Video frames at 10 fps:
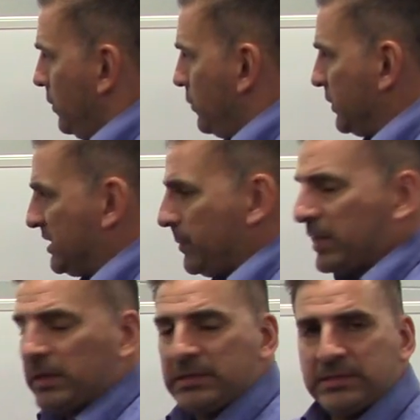we
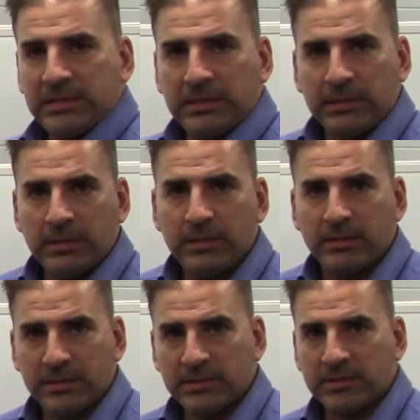typically see
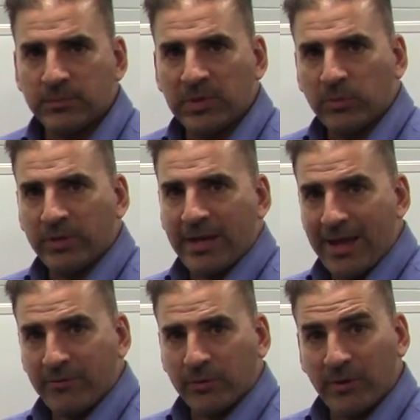this in people that
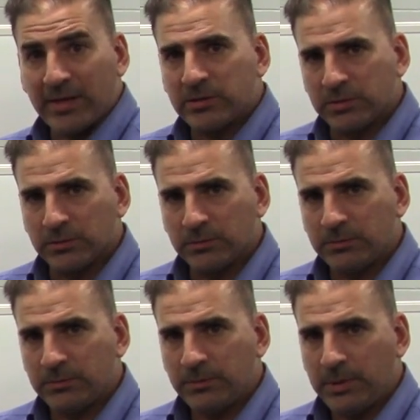have a grade 2,
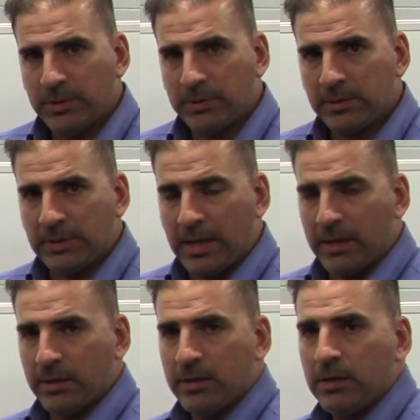
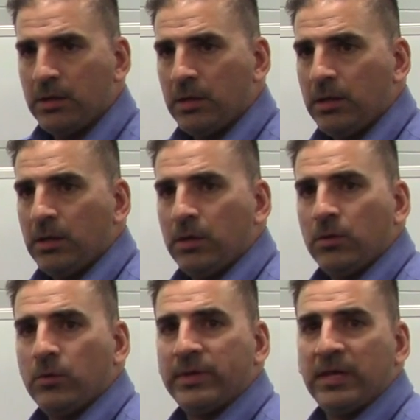that
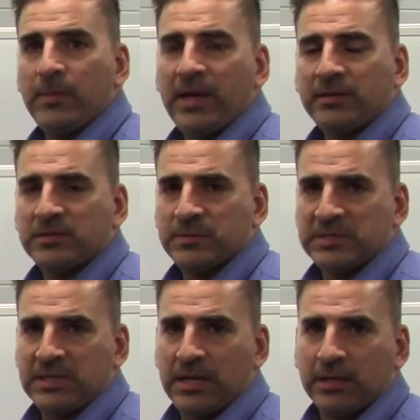when they make this
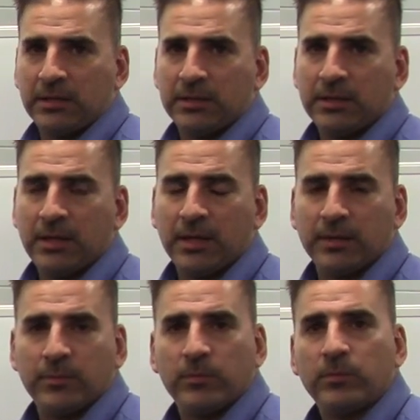mistake,
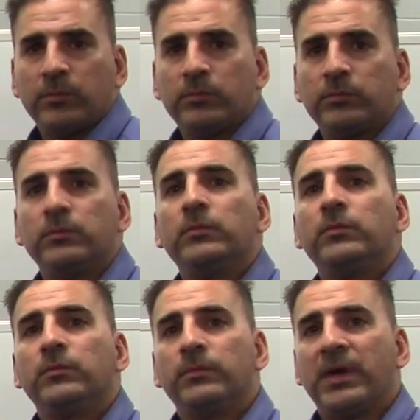it
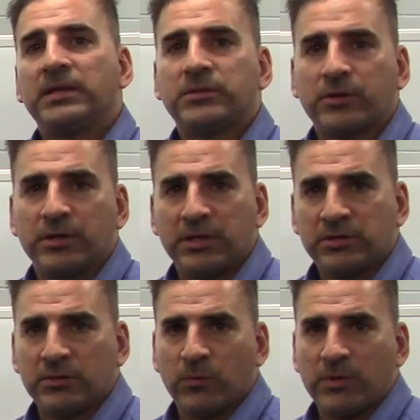makes their
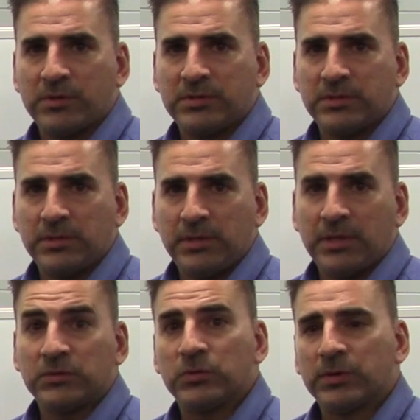condition worse
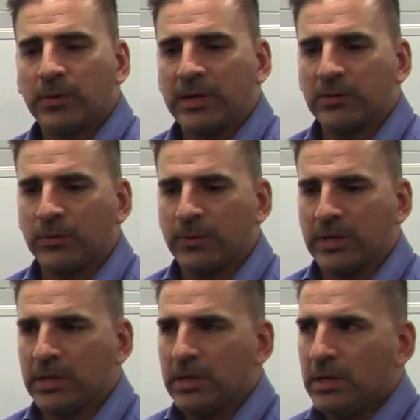into a grade
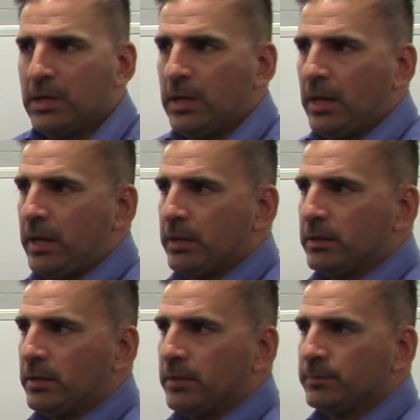3.
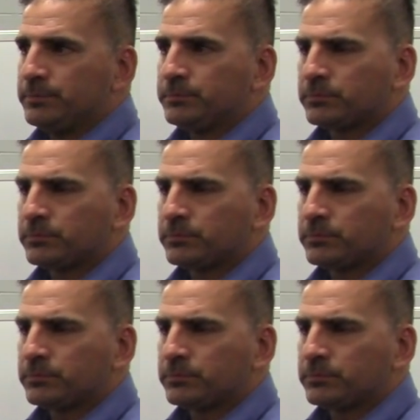And